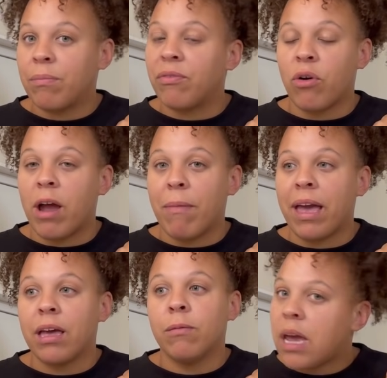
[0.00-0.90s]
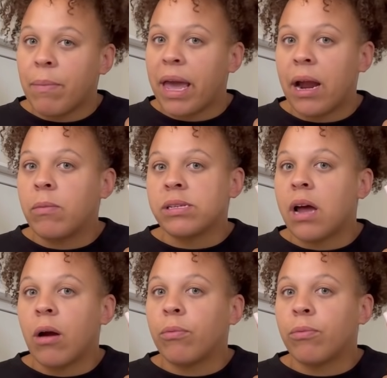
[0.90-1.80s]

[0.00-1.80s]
before I met him, type of hair was not